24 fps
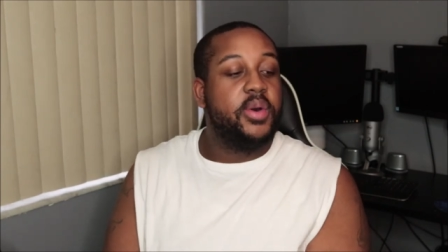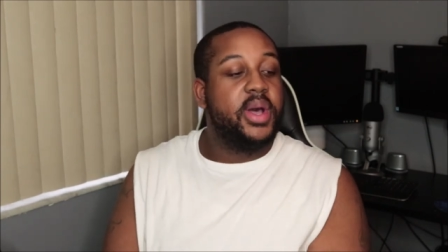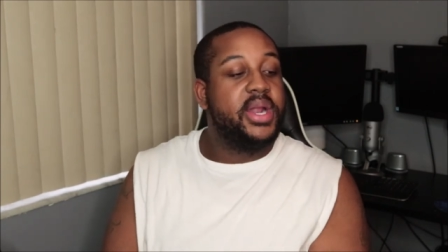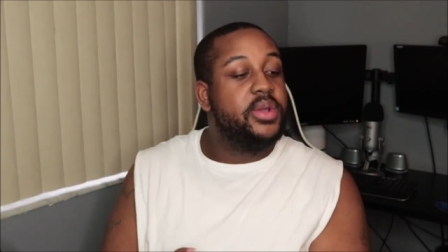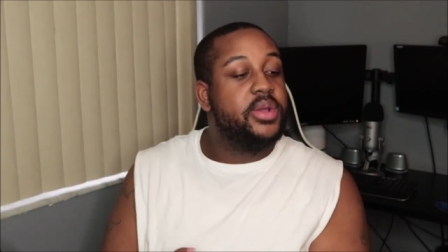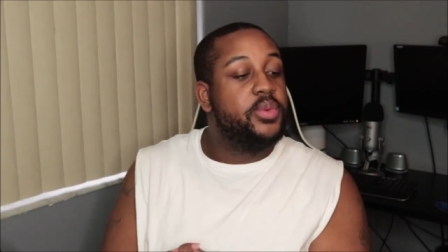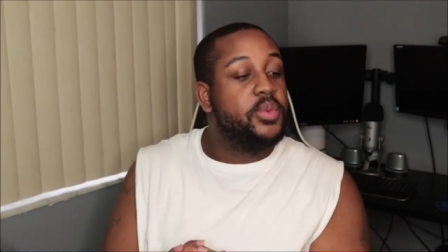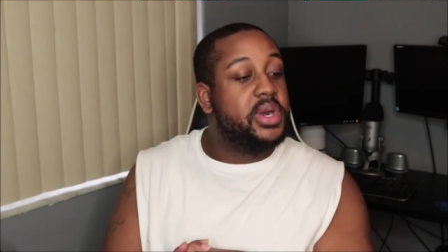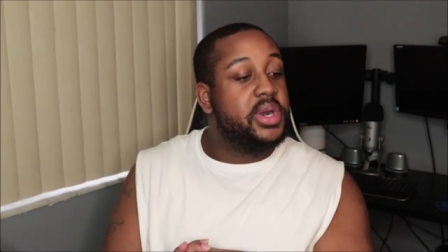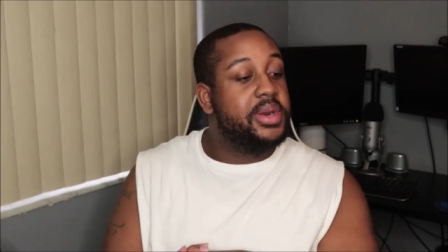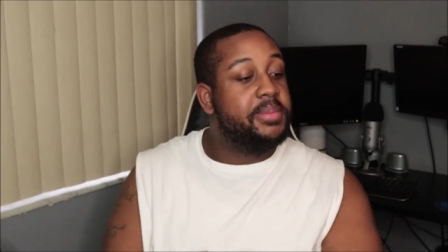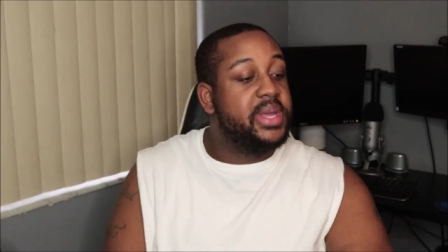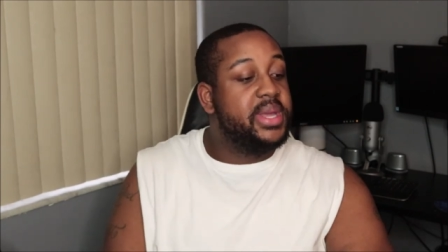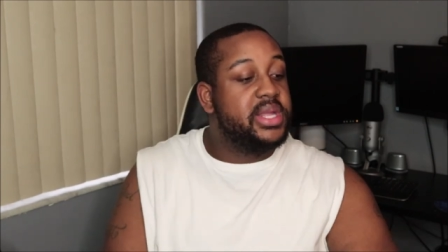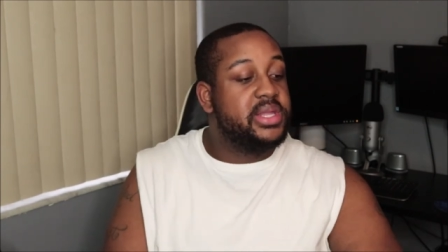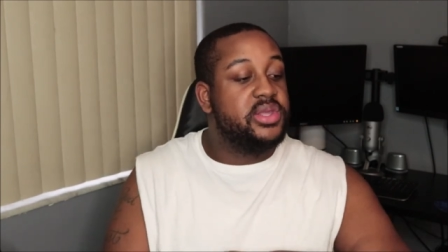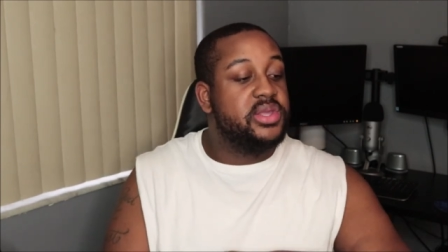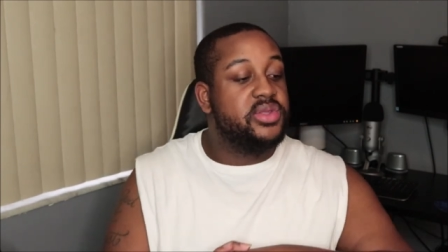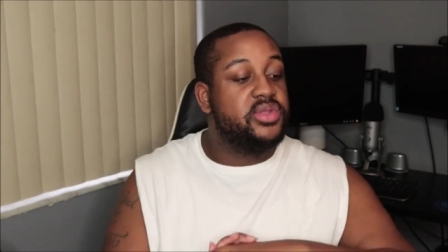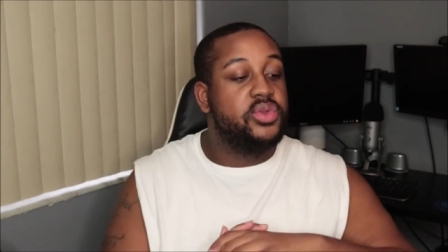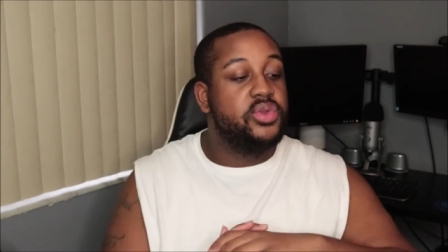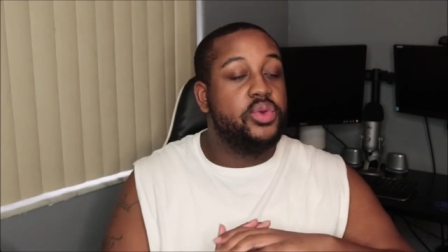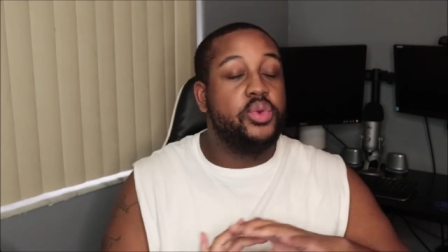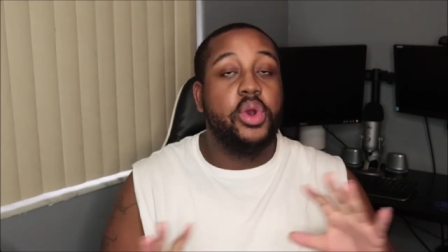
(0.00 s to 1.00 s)
I didn't want to make
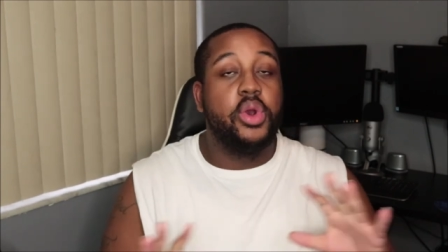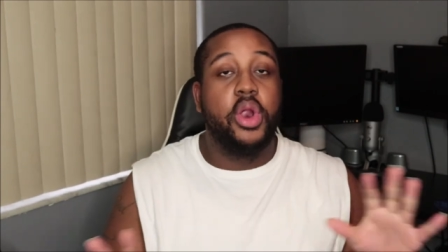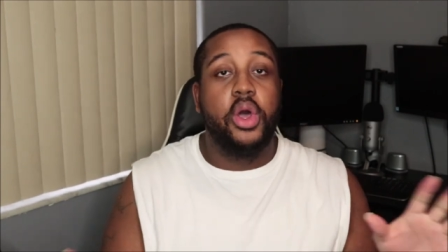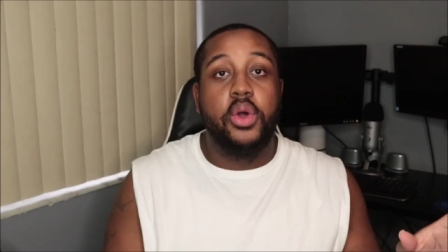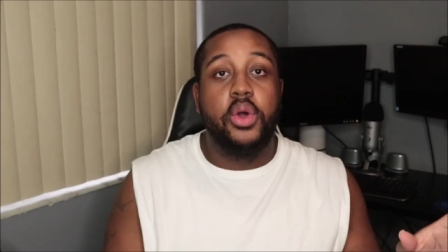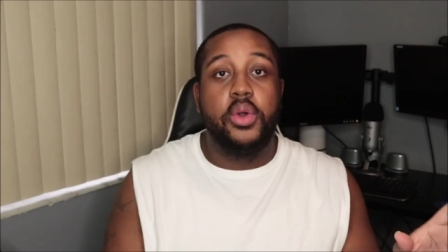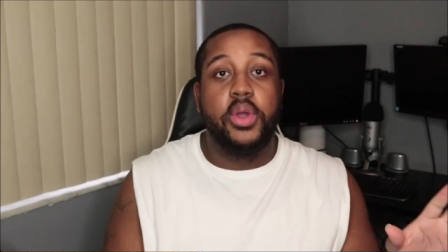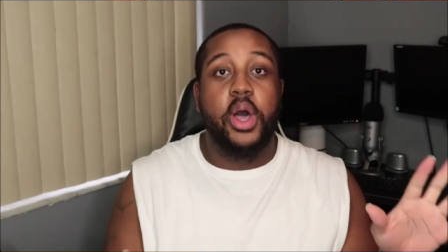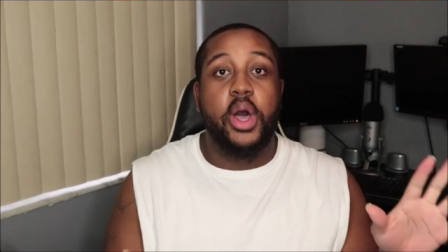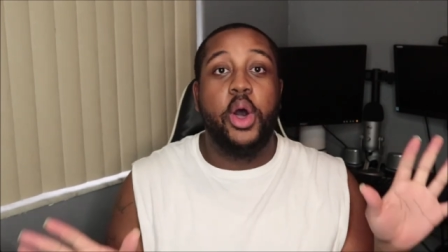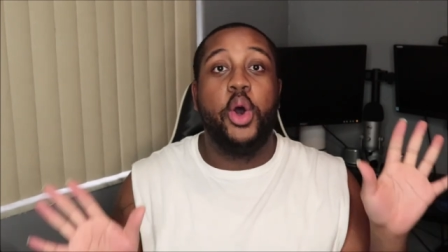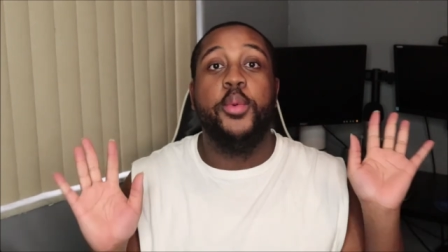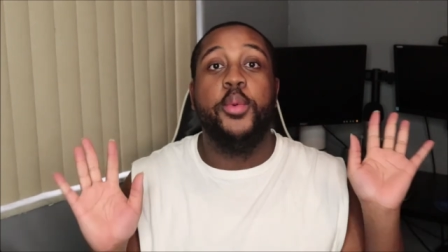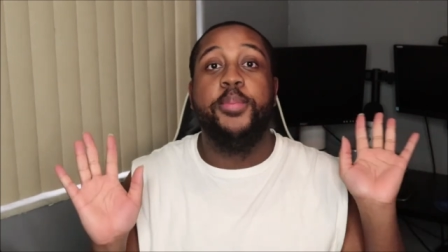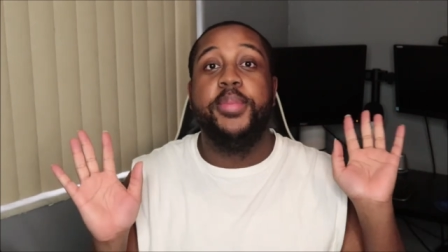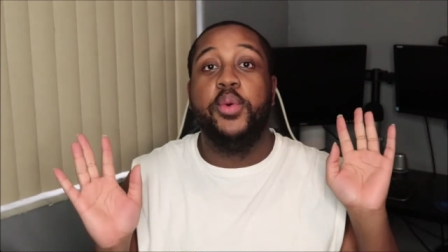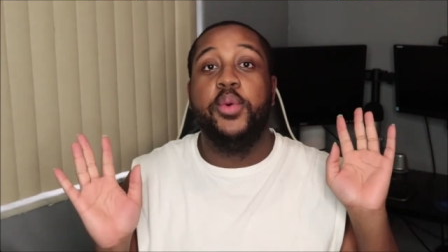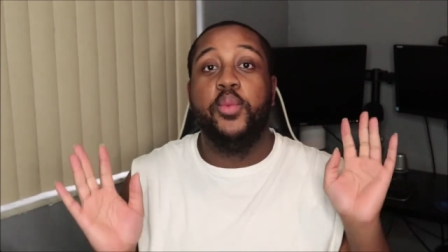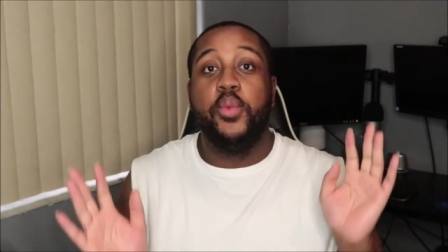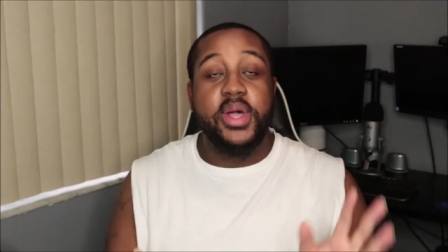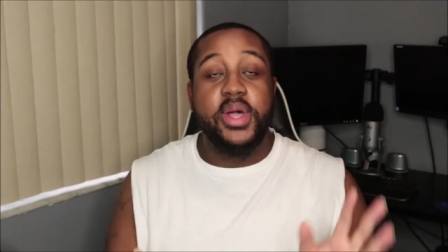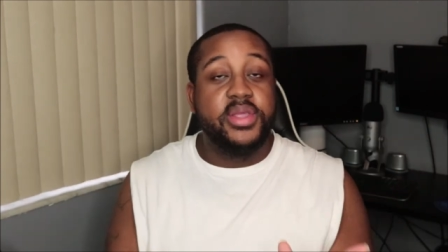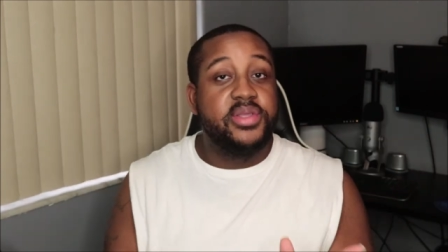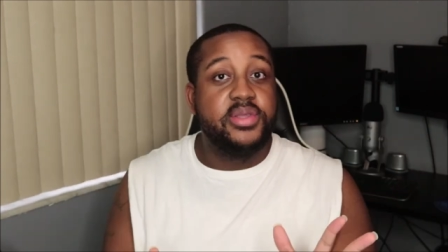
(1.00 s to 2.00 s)
this too long. I hope
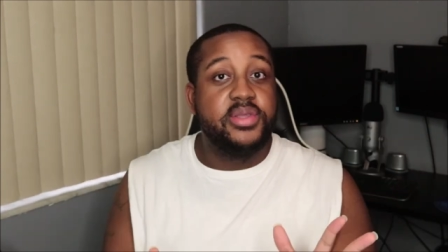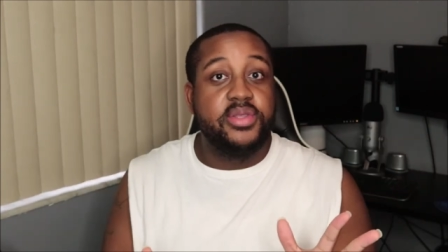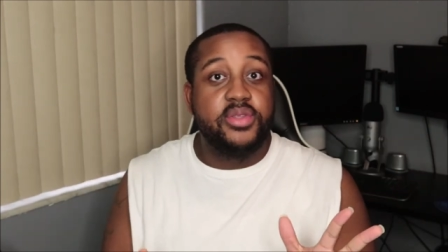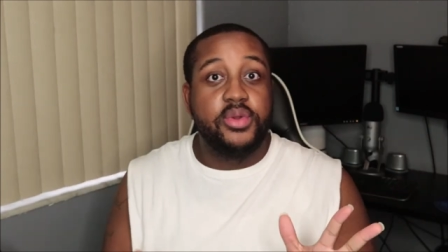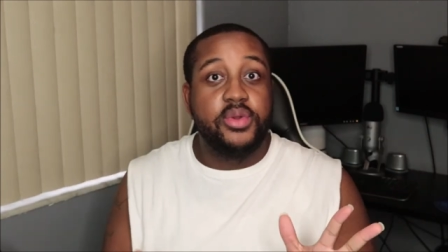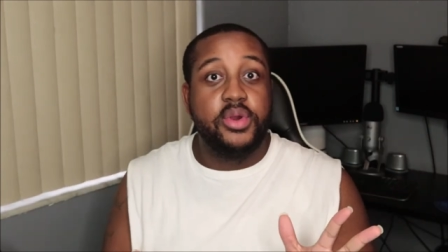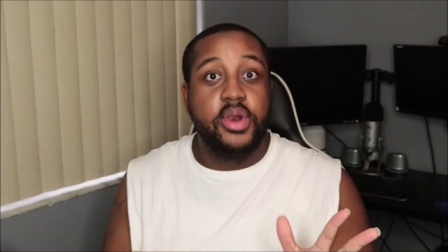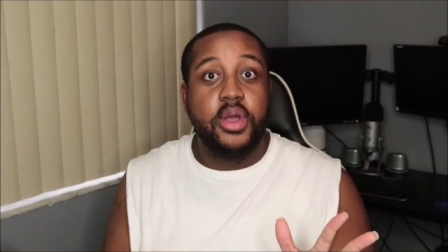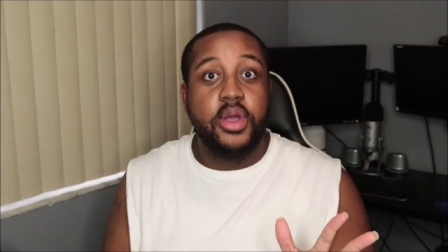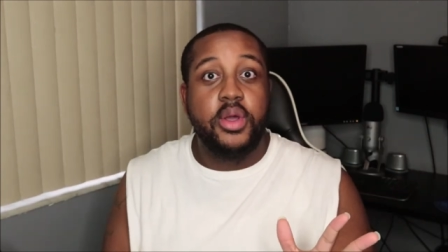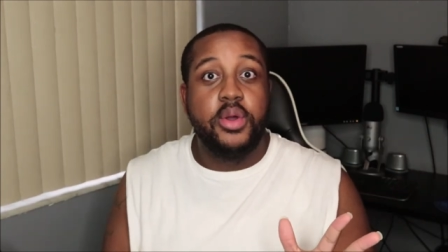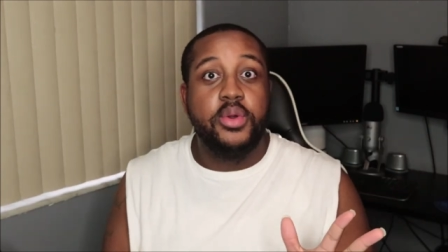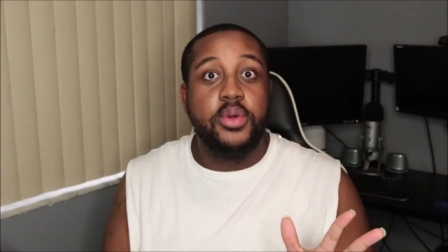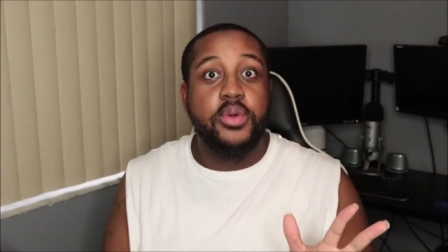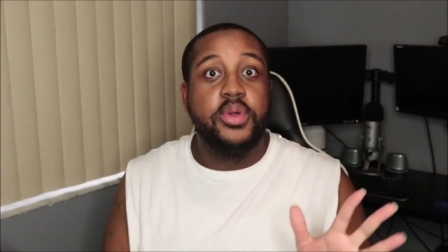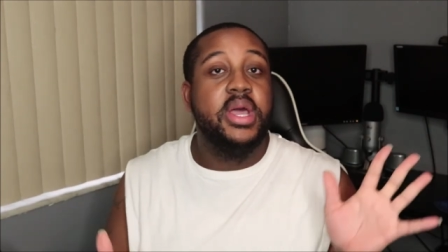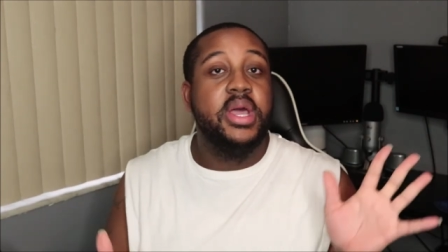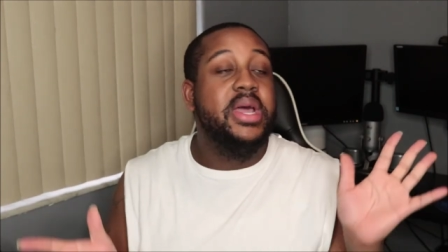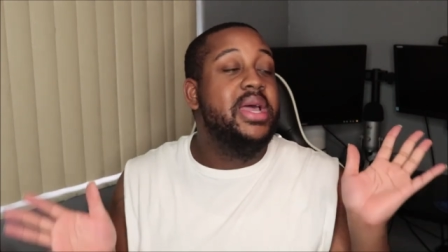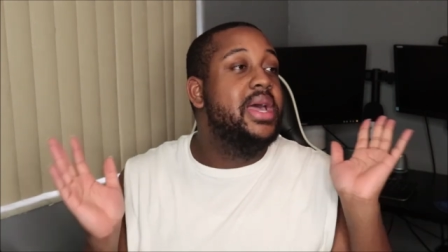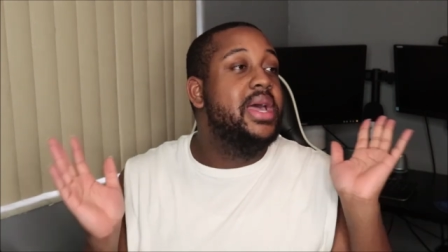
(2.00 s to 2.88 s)
it wasn't too long.